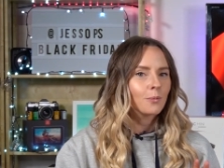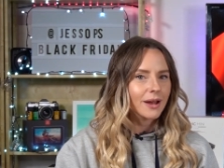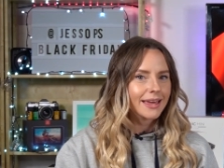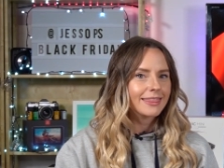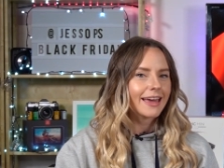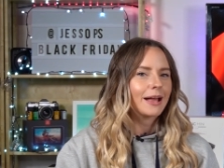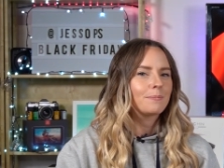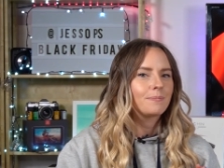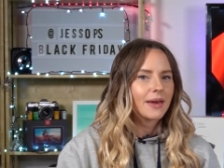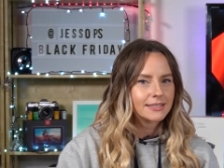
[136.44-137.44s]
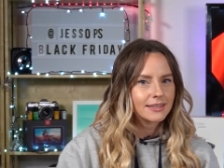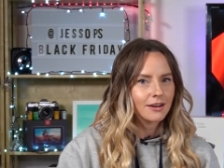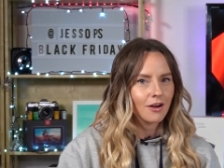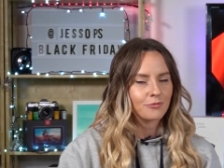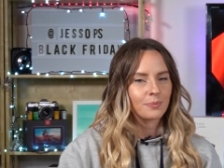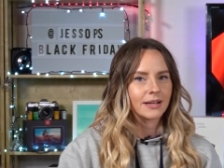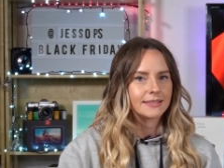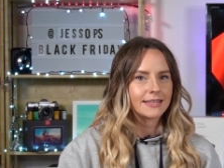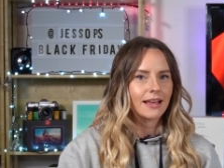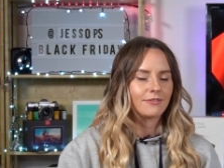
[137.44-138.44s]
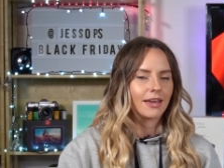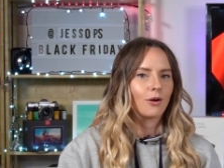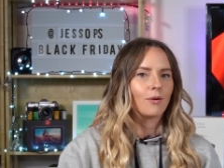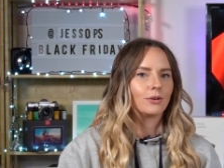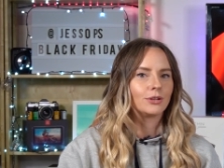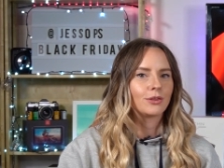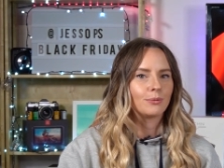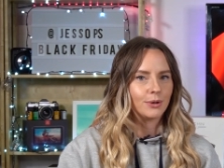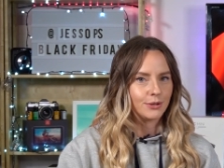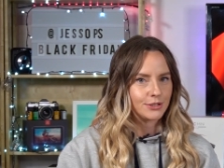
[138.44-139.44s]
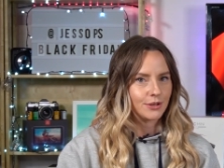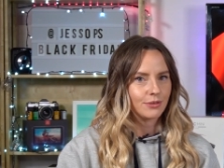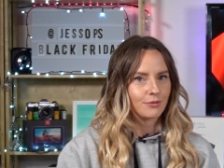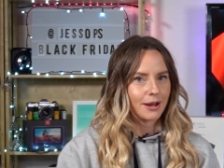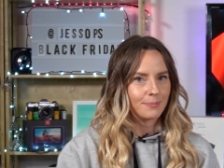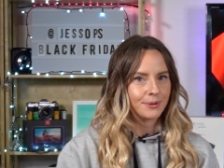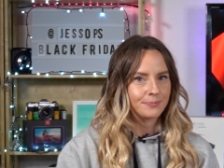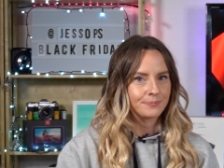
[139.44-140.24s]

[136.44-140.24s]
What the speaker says: with a better than half price saving on the Bluetooth grip.